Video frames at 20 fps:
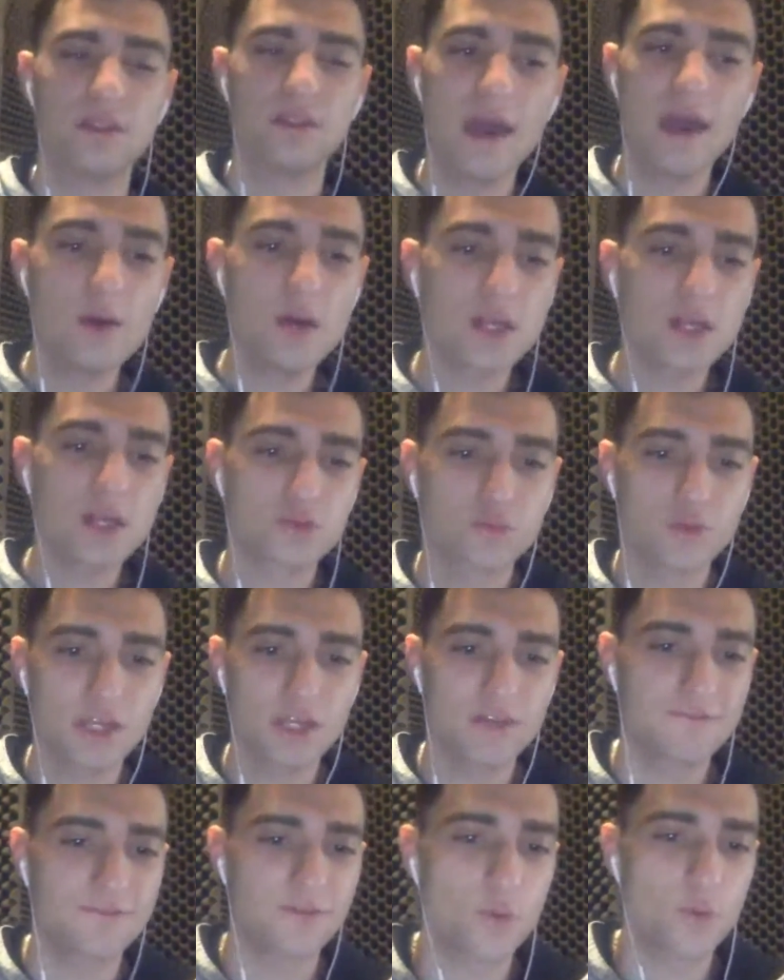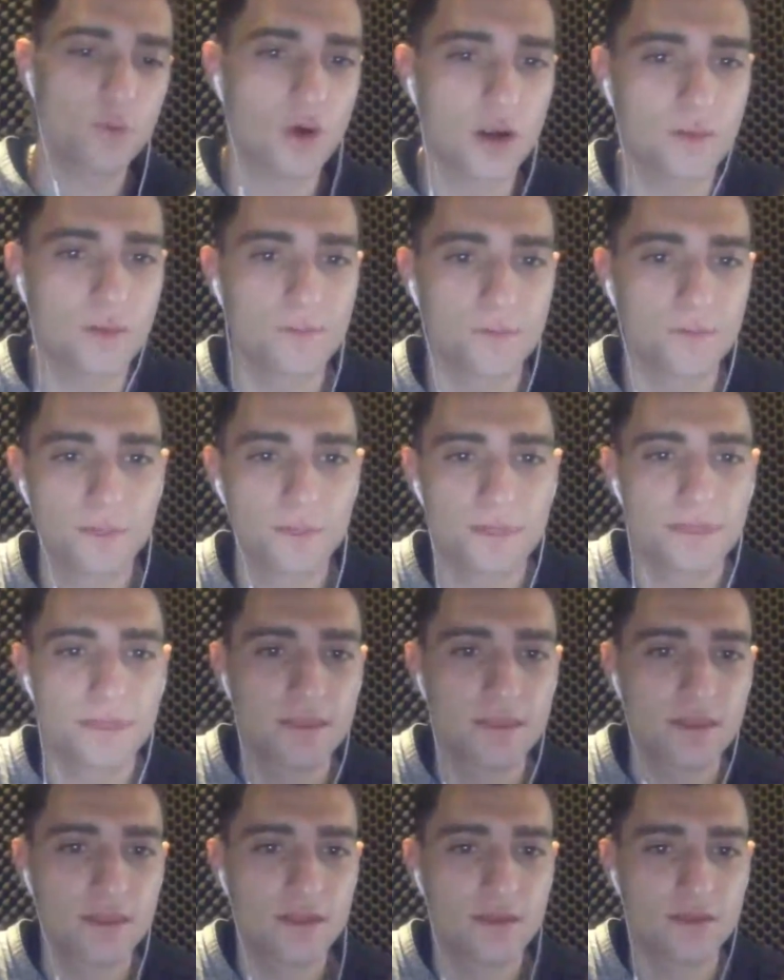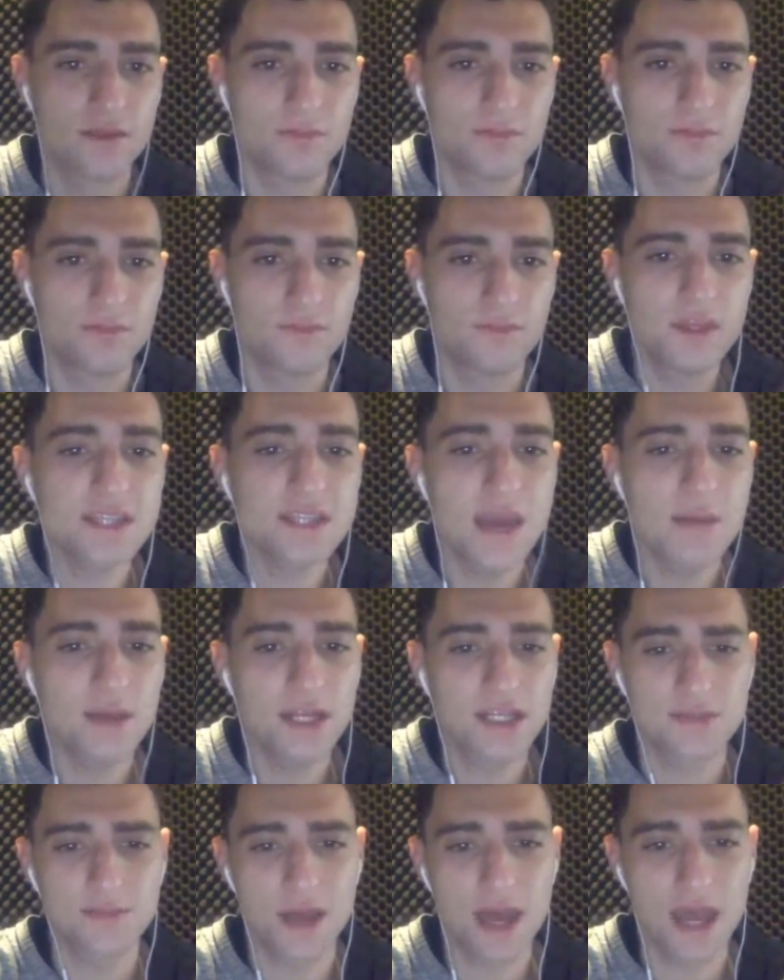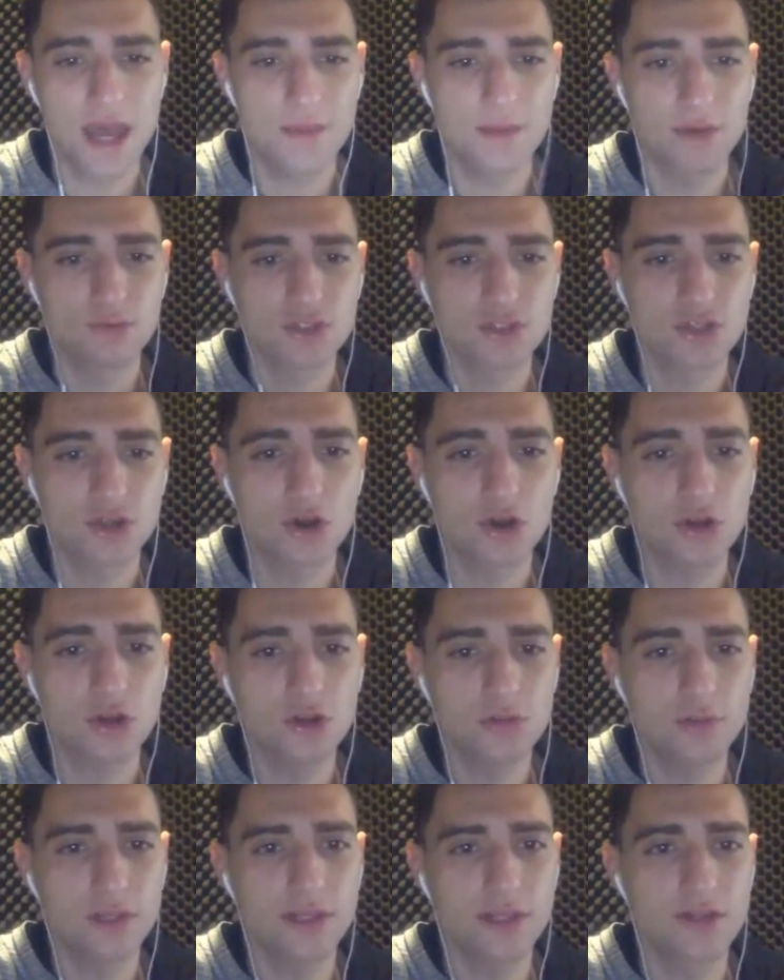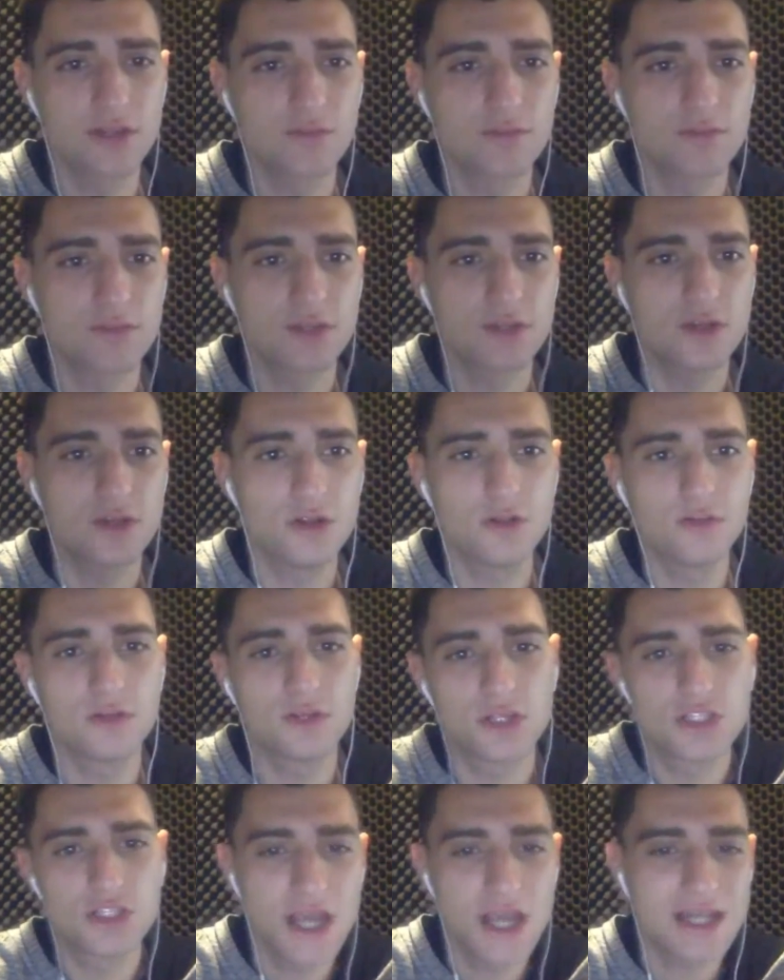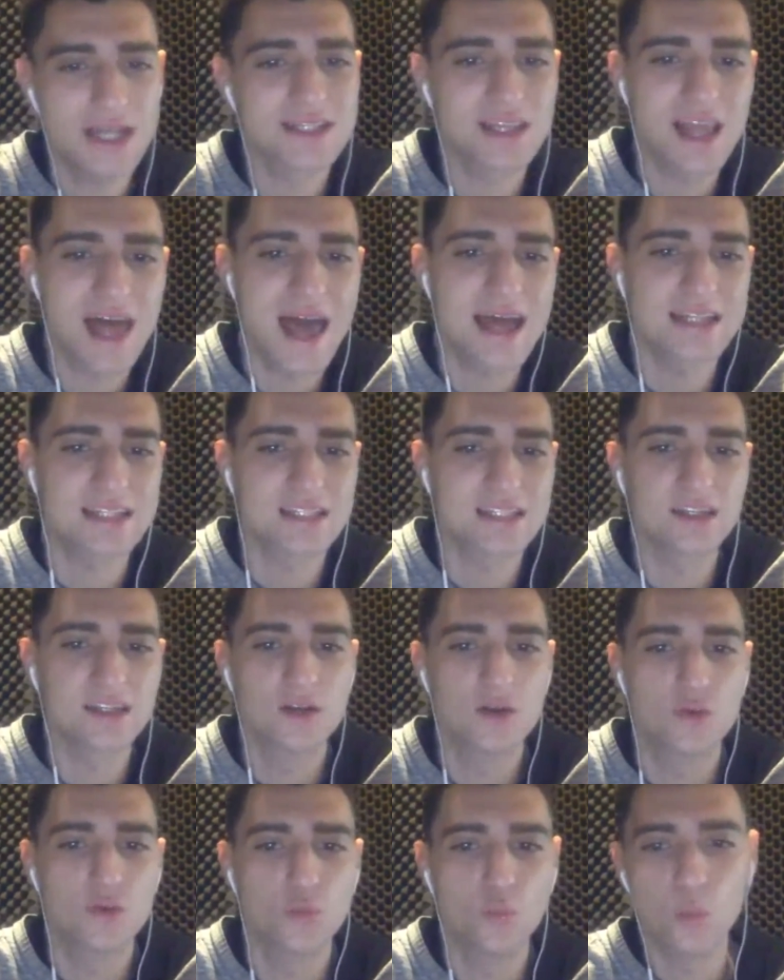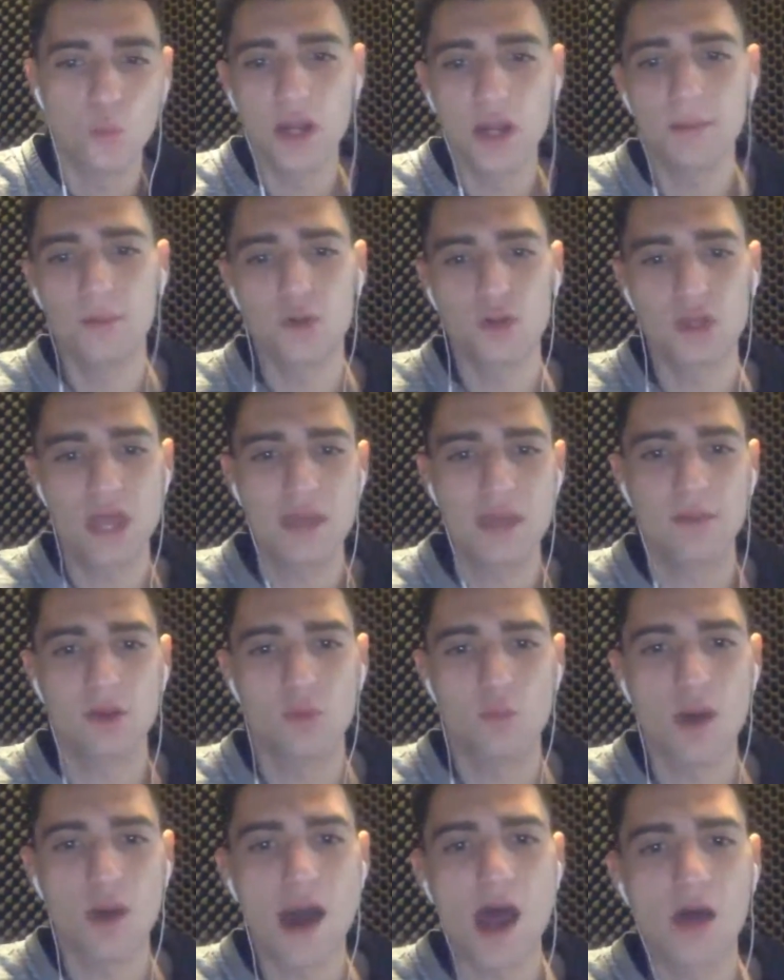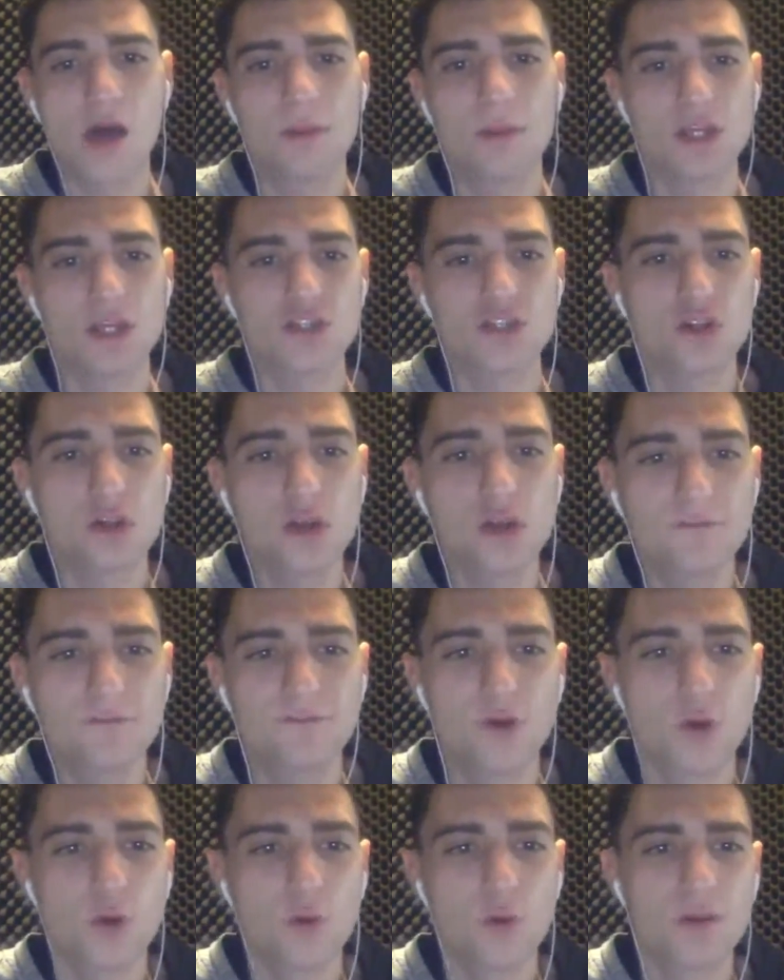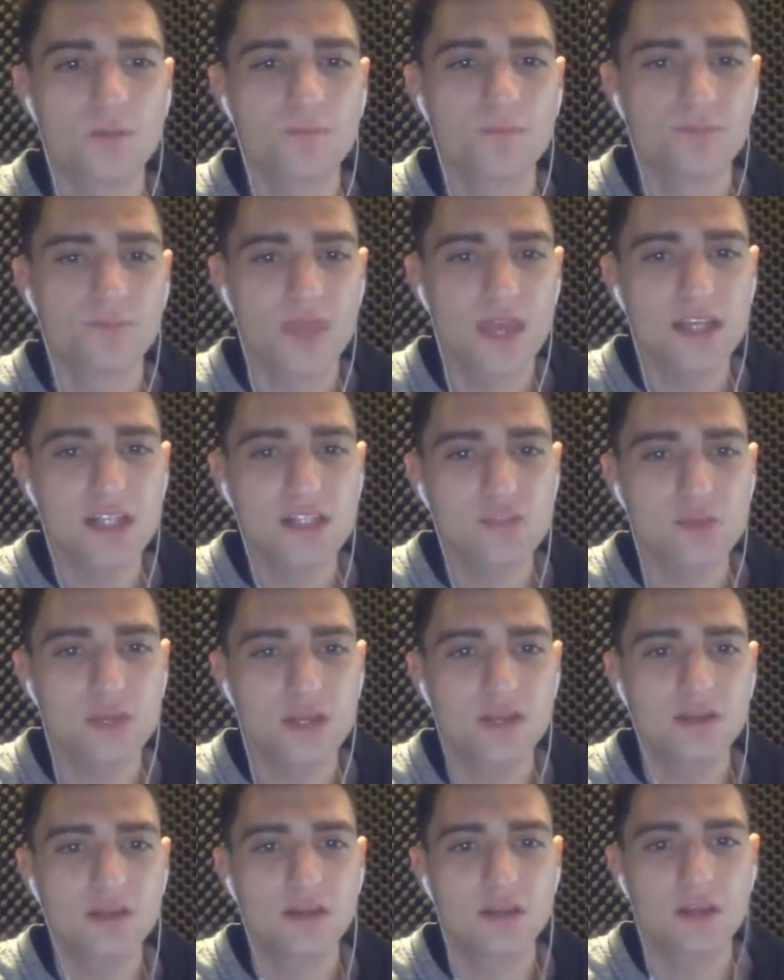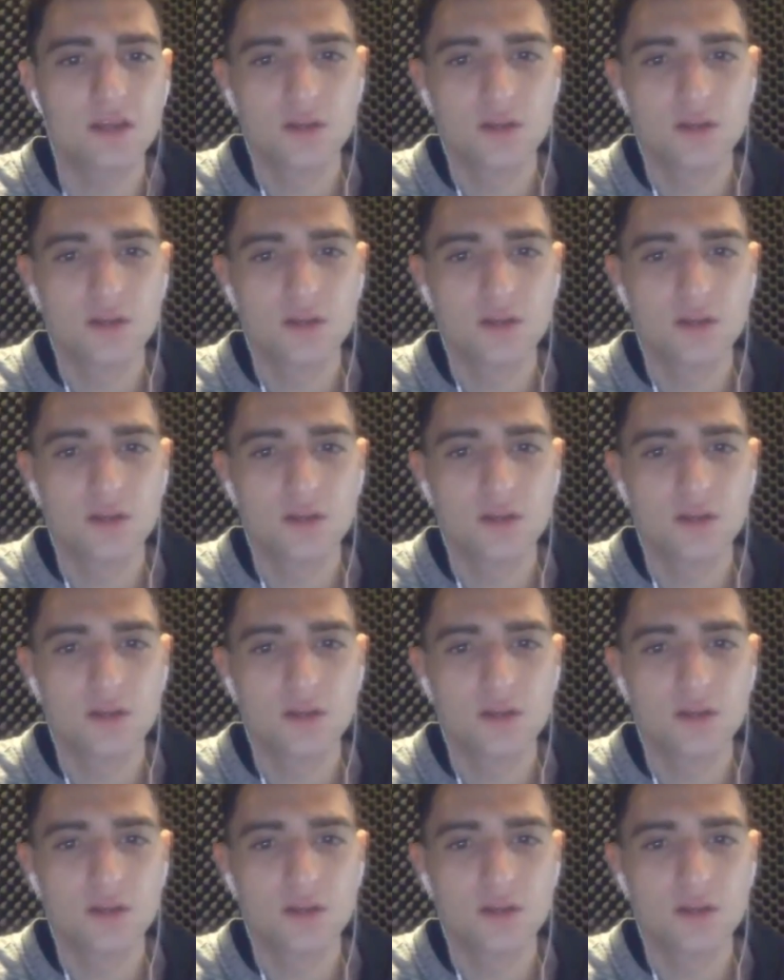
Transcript: Now at 3-4, this game against Miami was arguably the Jets' last winnable game in a while, because you look forward, next week,